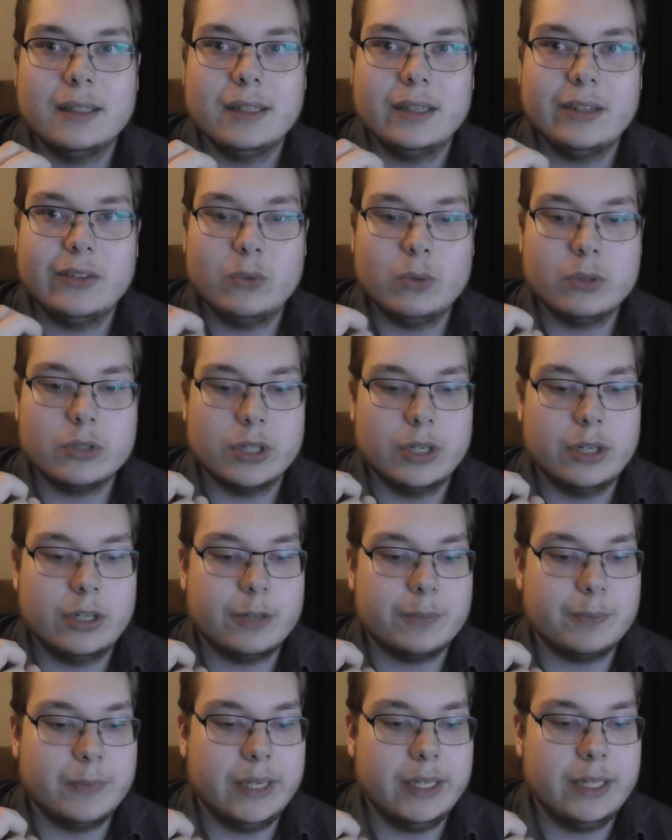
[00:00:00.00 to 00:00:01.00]
If you want to
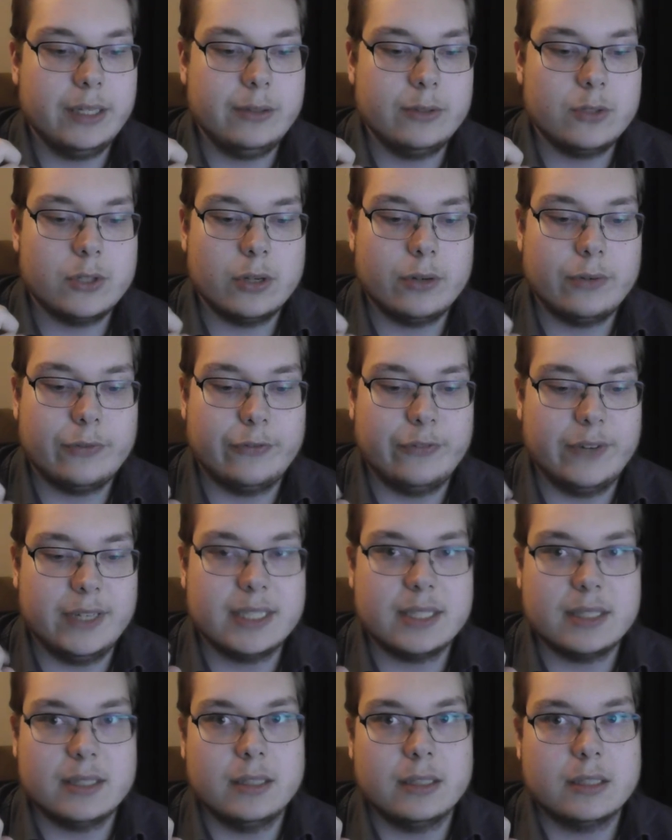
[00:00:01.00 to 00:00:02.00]
hurt me, use your
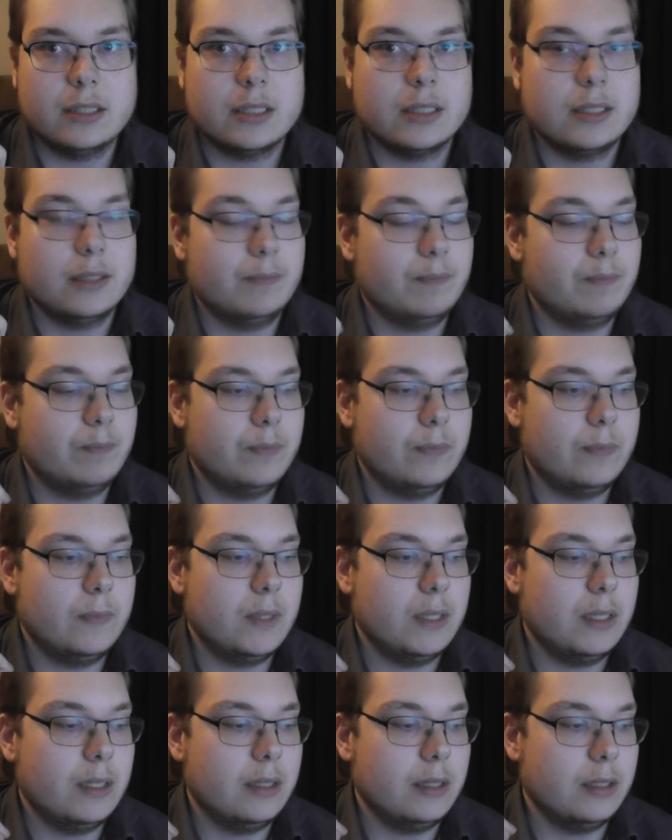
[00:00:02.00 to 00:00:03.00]
fist, not a
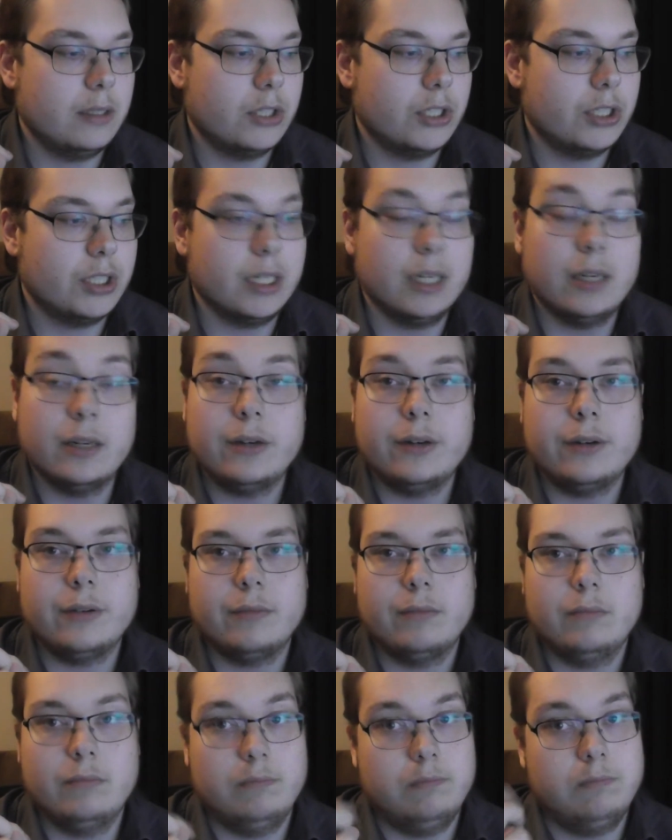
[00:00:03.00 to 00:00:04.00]
gosh
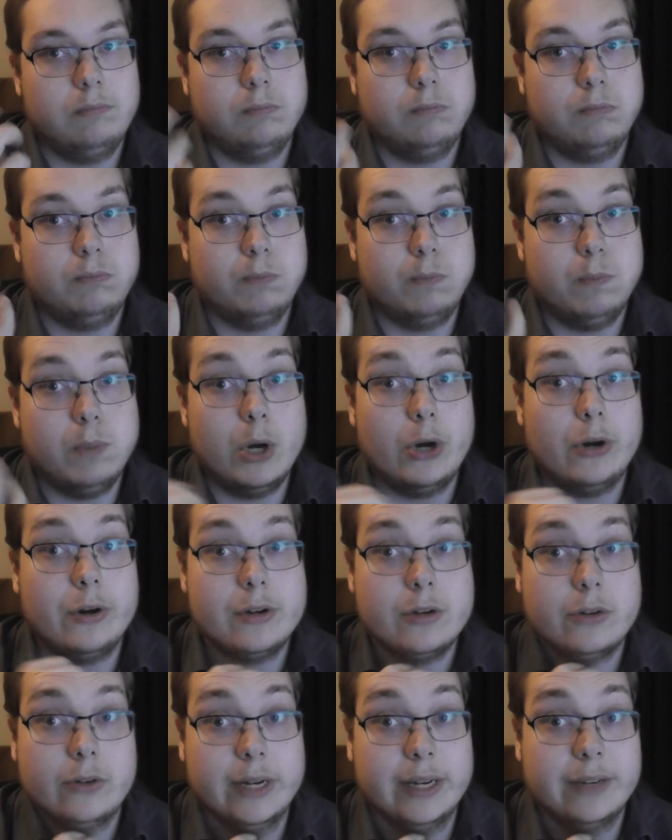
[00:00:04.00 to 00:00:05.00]
darn
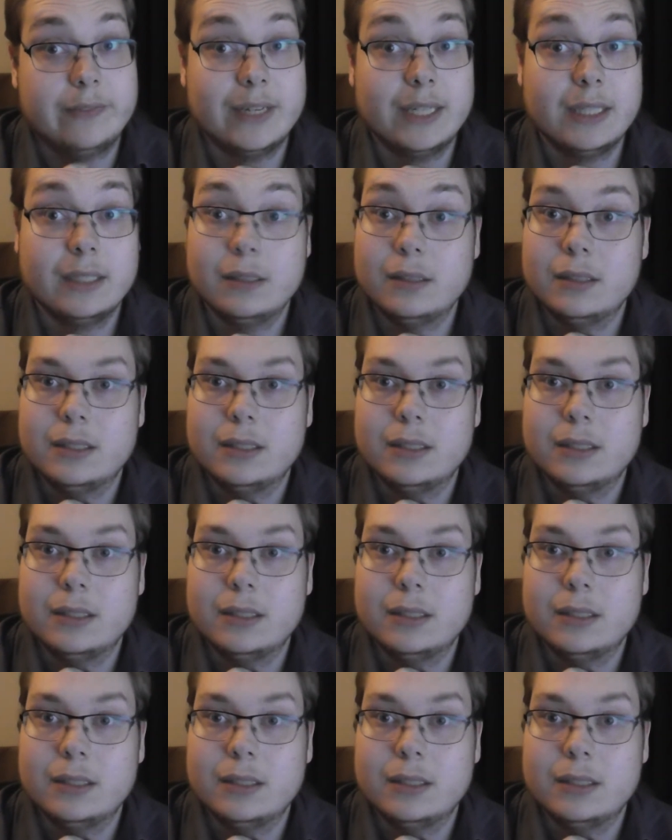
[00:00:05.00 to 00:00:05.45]
burn or anything.